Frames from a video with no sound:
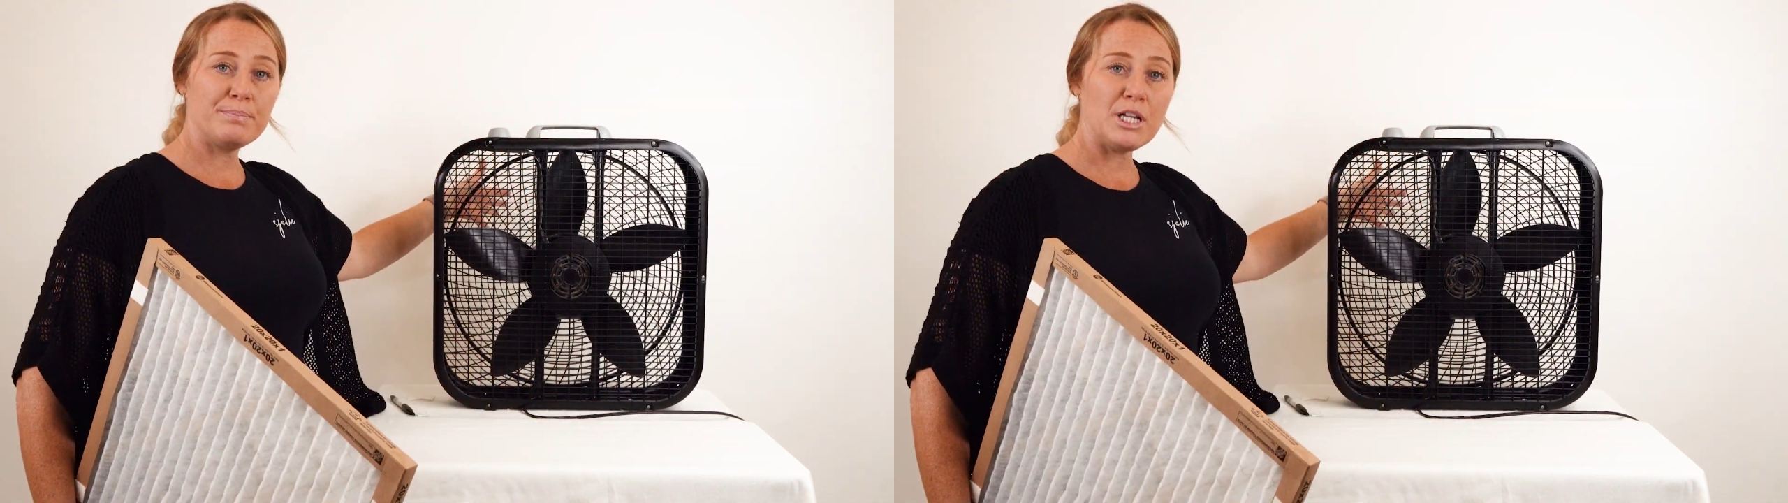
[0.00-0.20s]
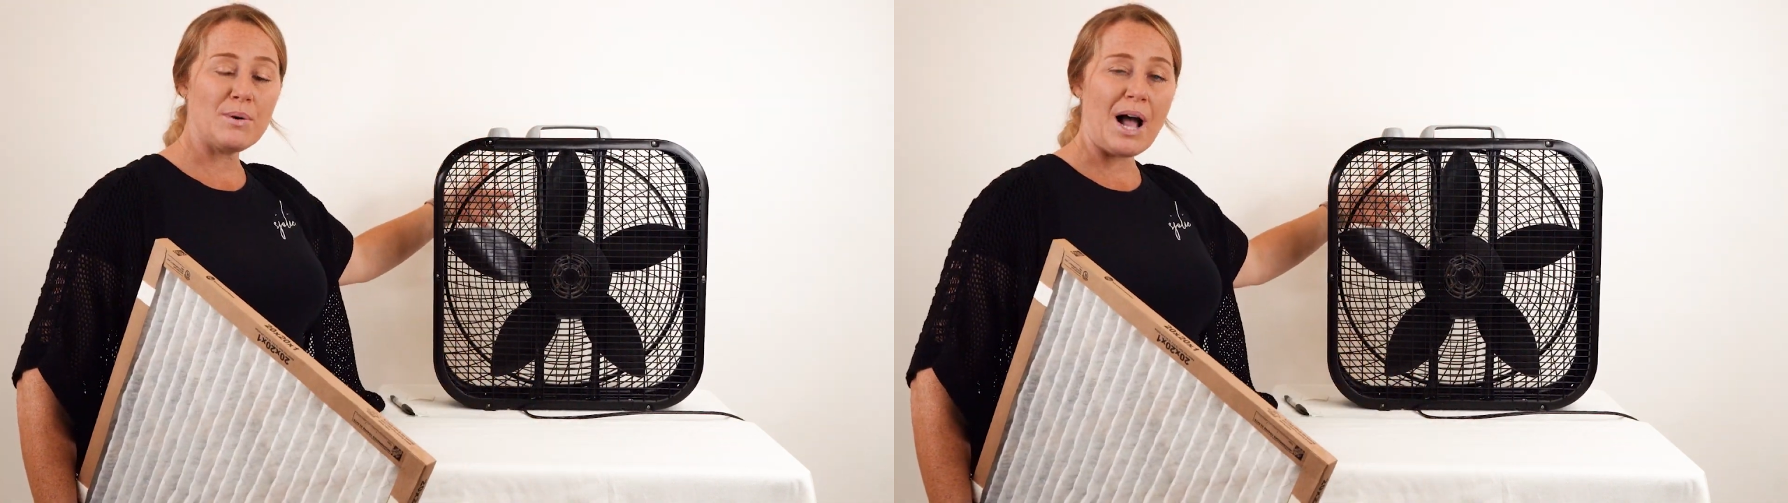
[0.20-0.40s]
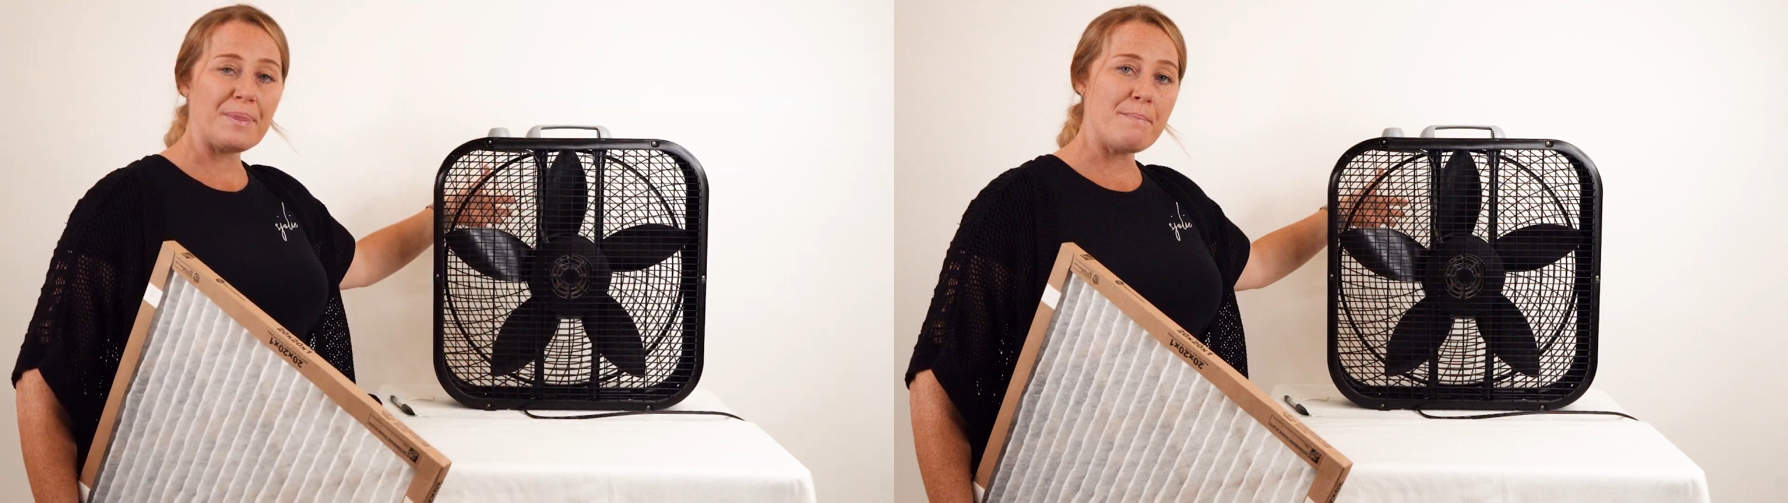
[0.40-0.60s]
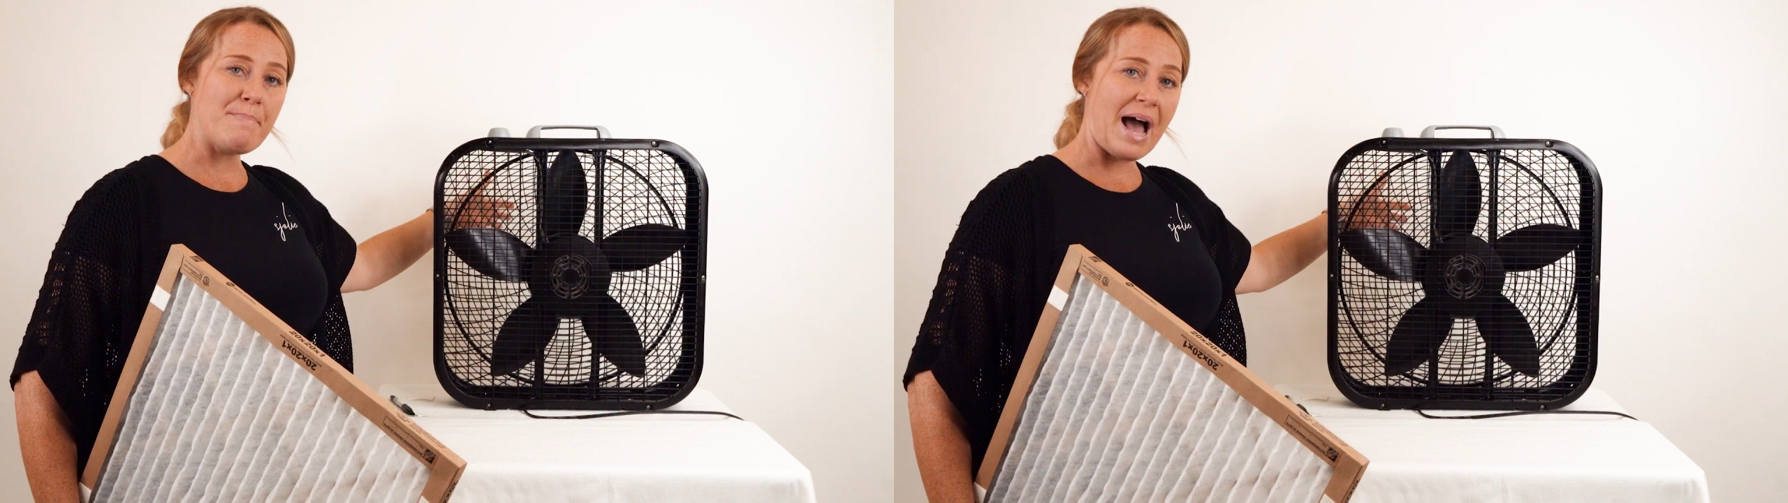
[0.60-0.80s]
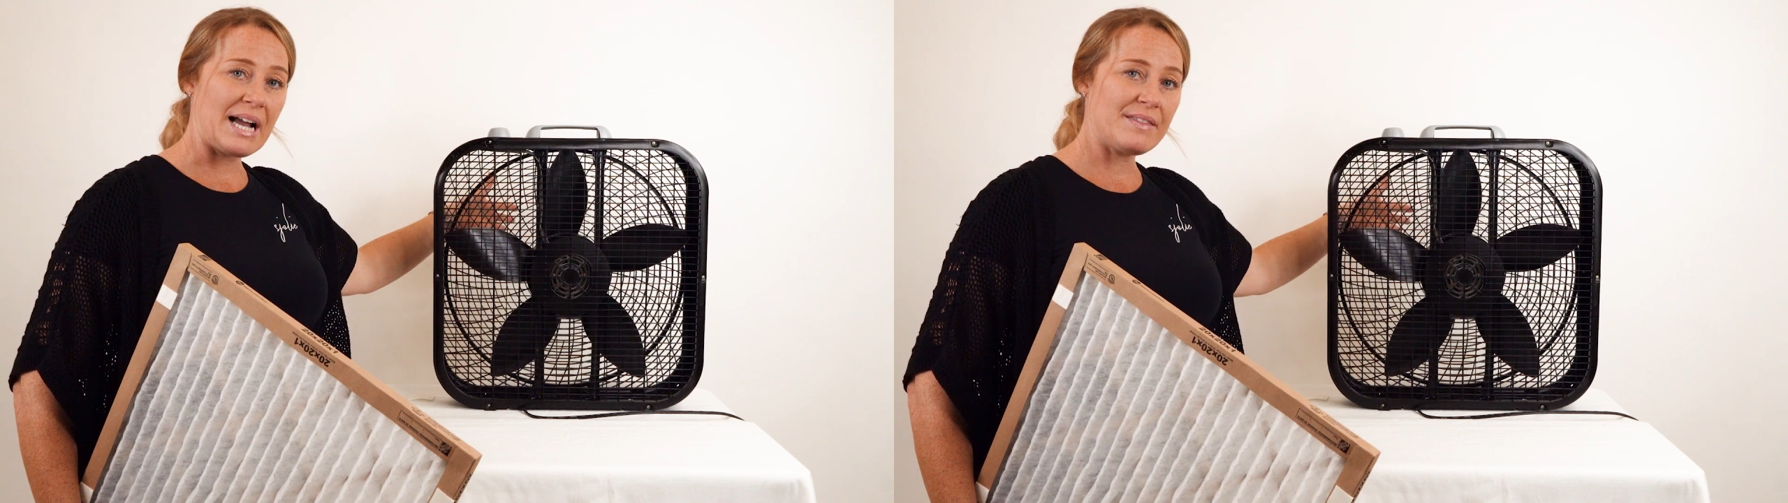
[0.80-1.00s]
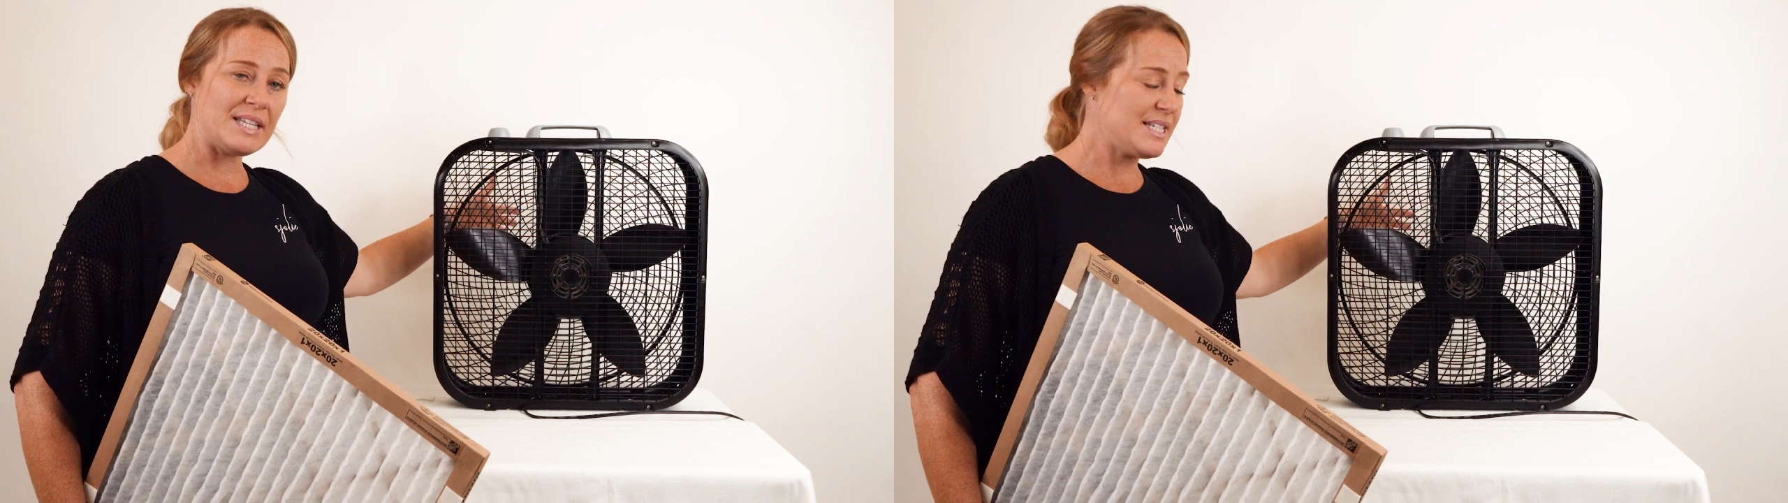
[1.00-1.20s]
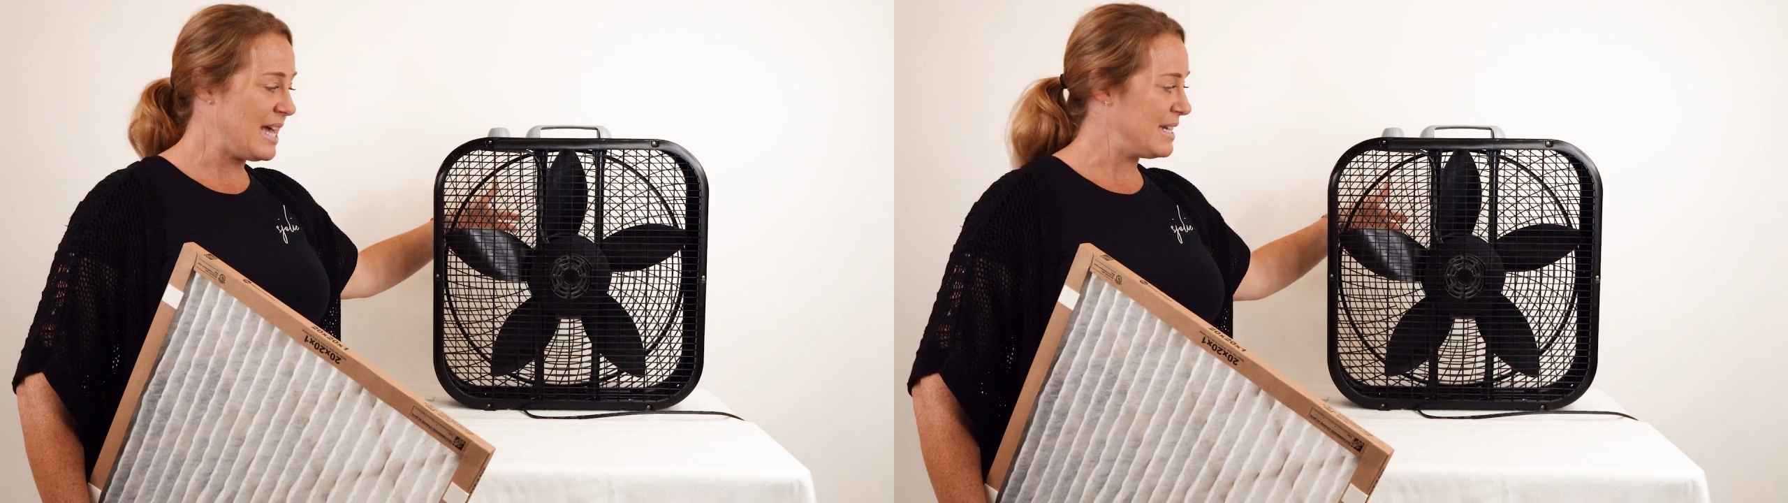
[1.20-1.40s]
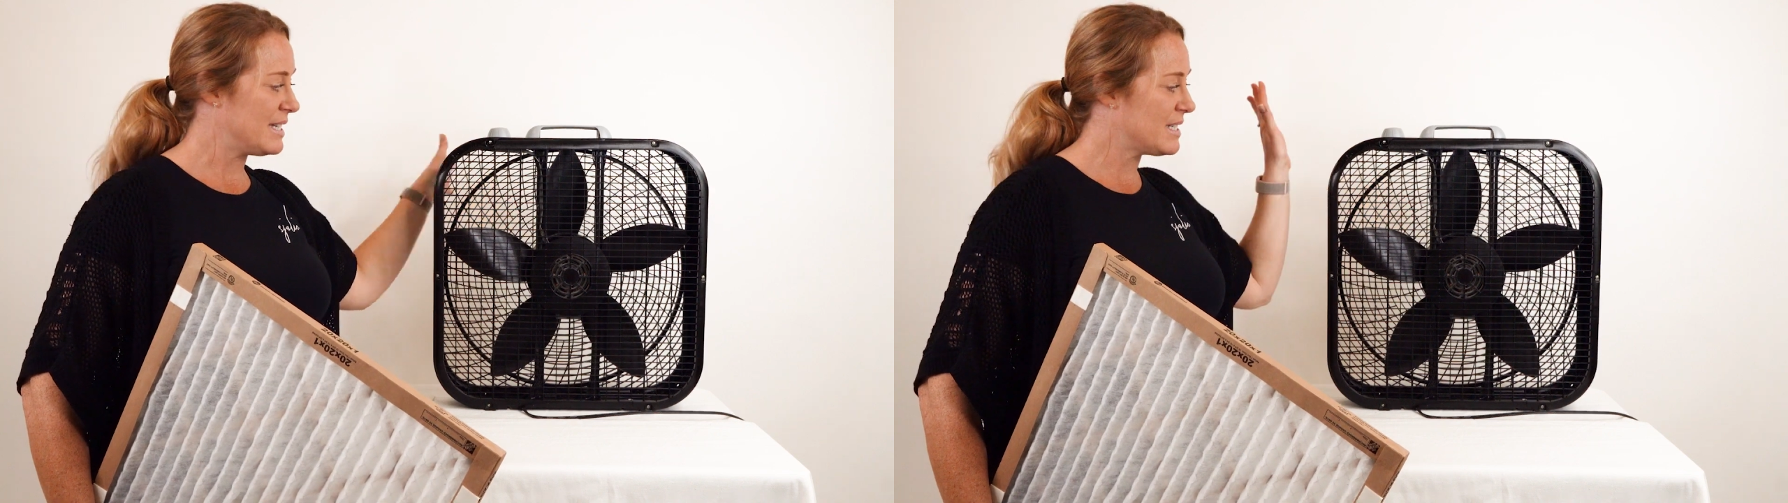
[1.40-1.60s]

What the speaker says: blow out the back of the tent.